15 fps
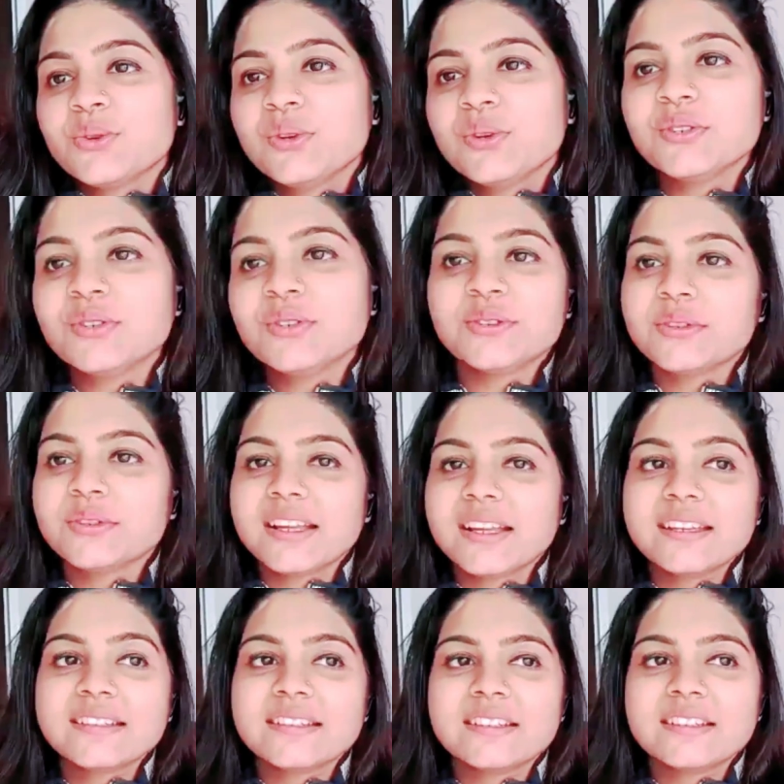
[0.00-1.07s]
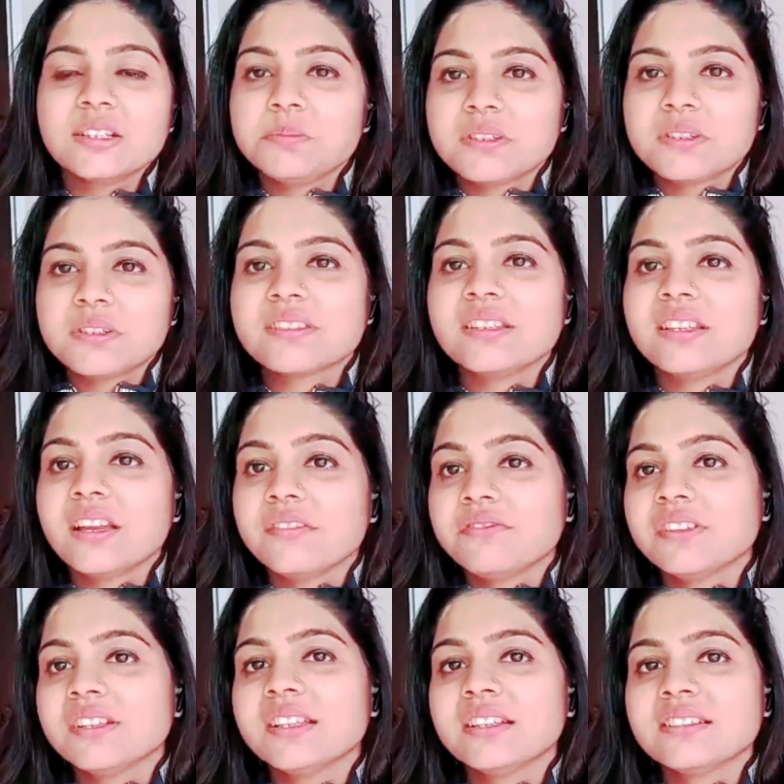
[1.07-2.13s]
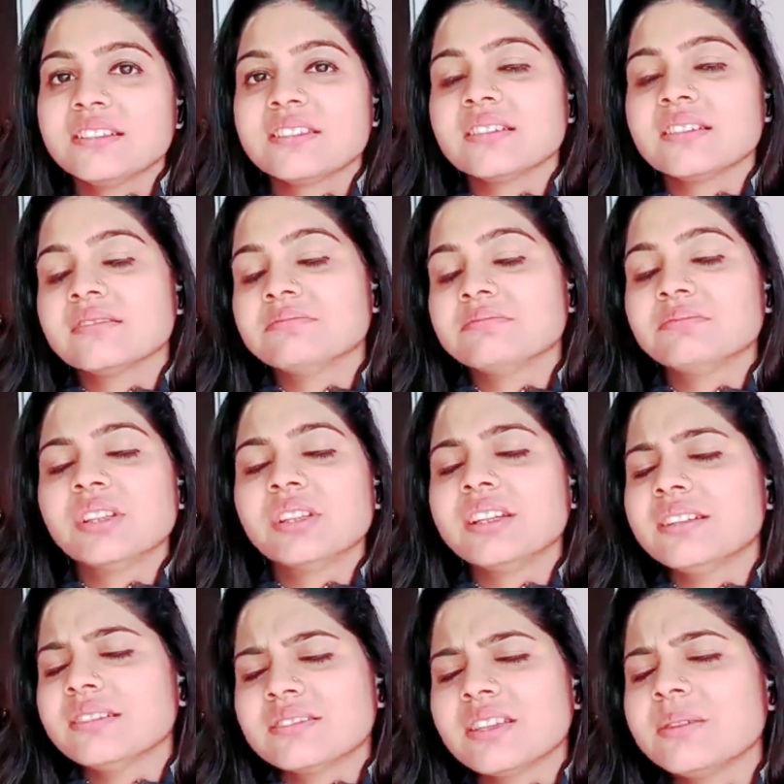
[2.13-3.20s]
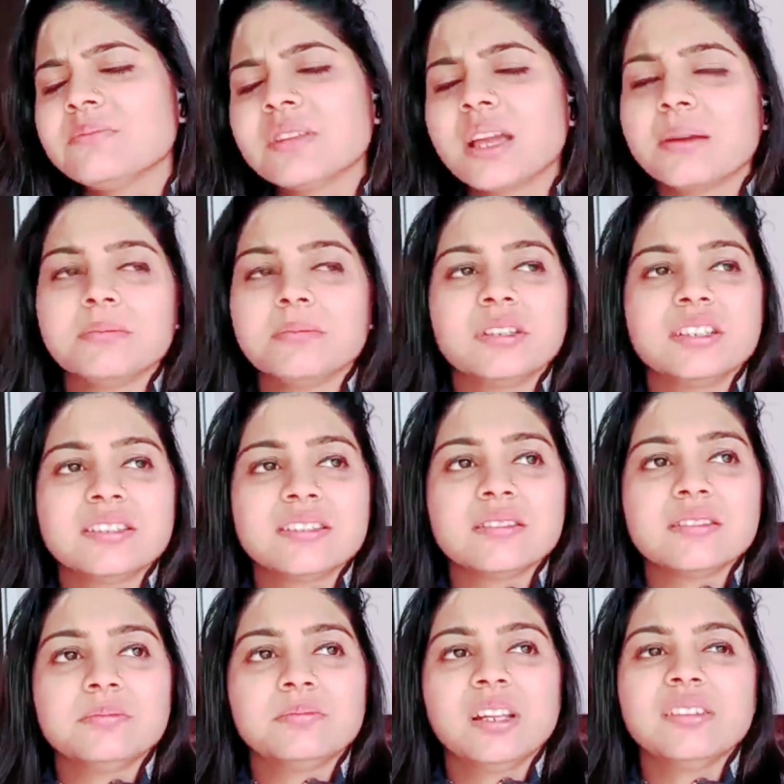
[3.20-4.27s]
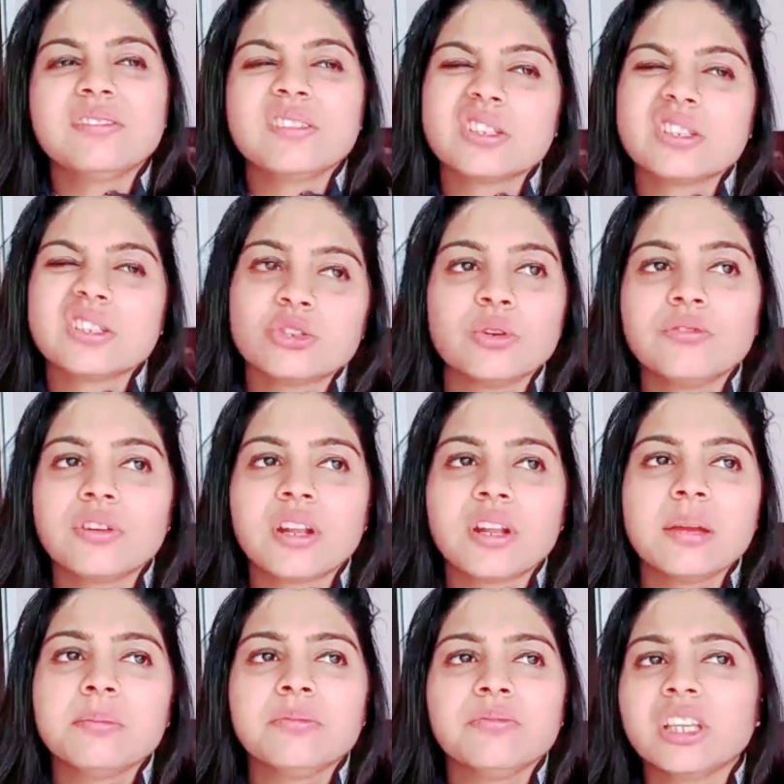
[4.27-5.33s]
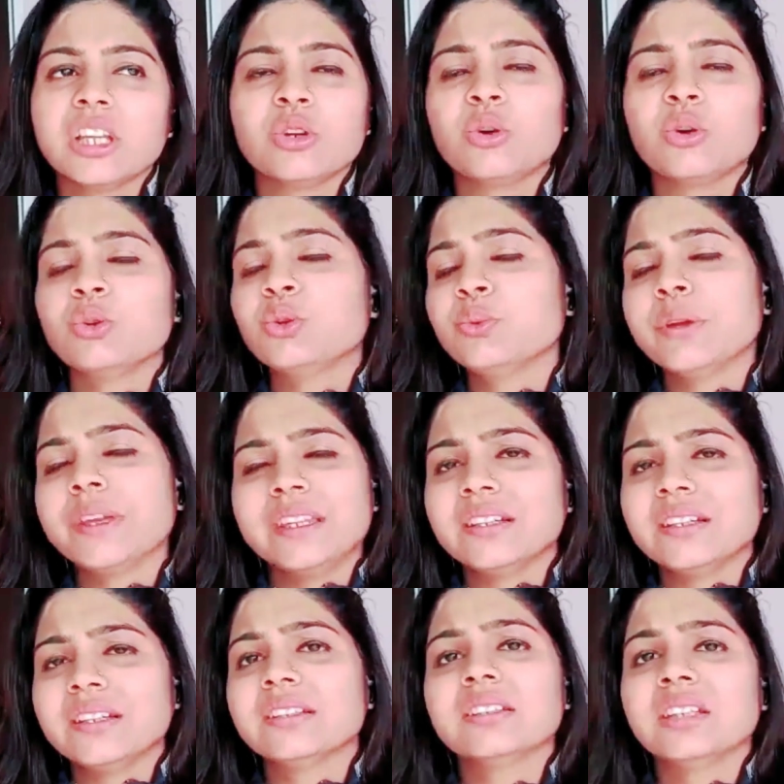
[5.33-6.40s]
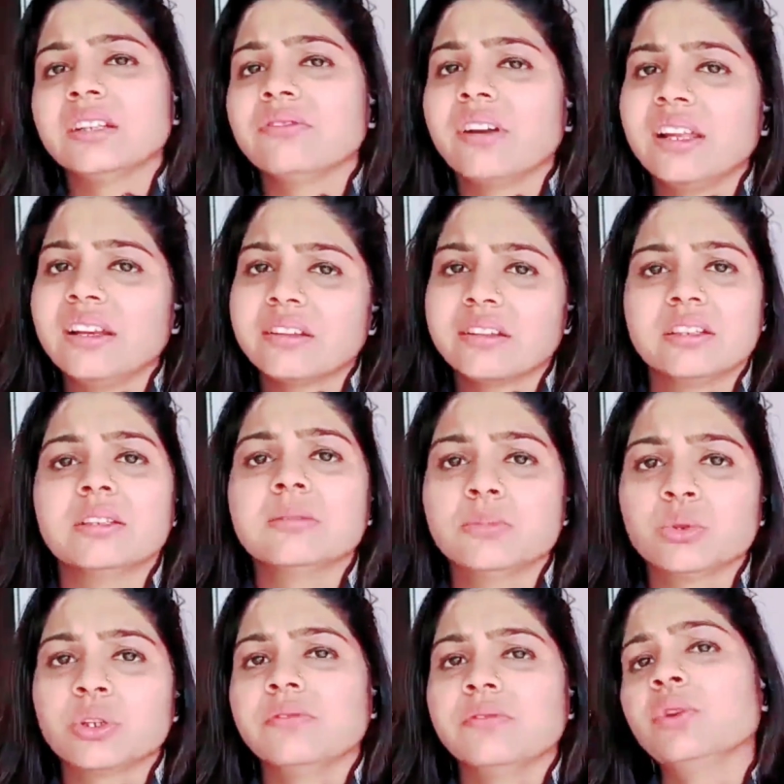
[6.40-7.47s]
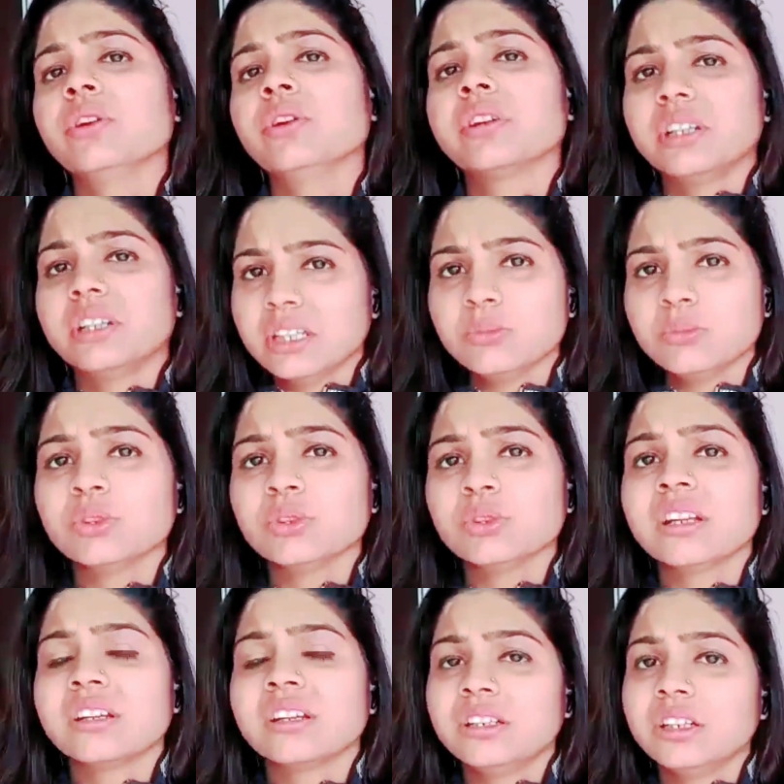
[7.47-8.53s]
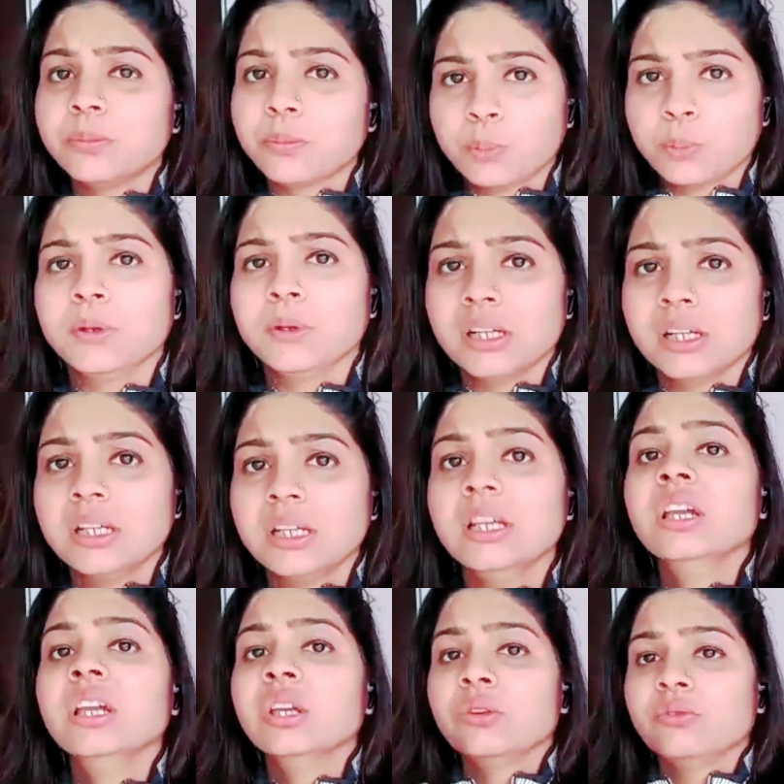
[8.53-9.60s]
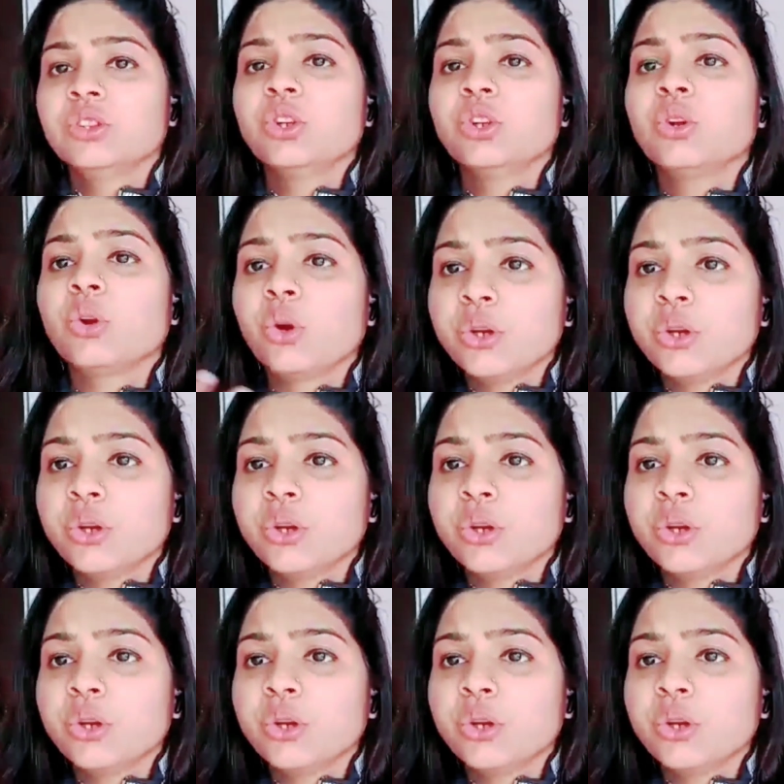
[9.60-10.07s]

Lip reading: told you I don't like reading personally. I feel that it's a sometime it's a like wastage of time. We cannot do any other thing while reading book. If you are reading book, then read it properly with your